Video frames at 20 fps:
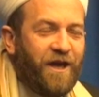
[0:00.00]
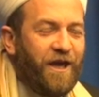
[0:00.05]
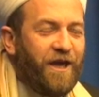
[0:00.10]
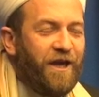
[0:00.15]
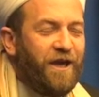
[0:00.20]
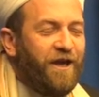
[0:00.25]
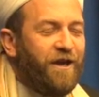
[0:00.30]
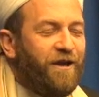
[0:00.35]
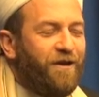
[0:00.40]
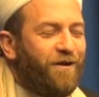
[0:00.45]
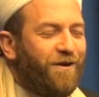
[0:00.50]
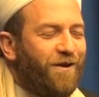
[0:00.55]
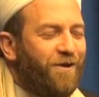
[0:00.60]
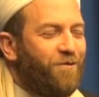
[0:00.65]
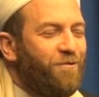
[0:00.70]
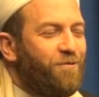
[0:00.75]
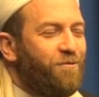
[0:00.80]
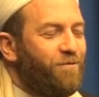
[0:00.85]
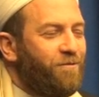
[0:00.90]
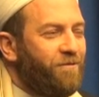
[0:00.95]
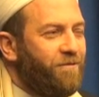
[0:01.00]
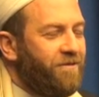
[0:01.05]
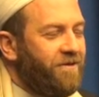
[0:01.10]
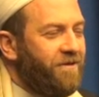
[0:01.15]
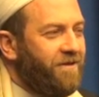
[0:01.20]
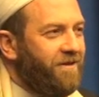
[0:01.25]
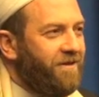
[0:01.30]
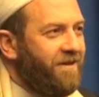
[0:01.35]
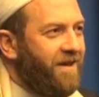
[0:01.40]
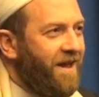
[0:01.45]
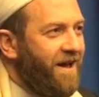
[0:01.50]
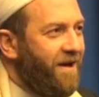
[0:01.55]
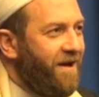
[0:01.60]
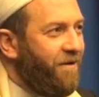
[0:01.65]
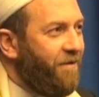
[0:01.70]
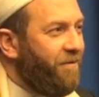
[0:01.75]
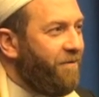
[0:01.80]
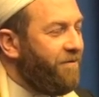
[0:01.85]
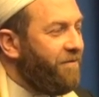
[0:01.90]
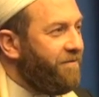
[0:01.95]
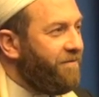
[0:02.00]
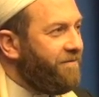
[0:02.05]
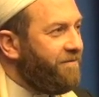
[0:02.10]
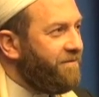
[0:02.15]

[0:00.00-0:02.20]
he knew now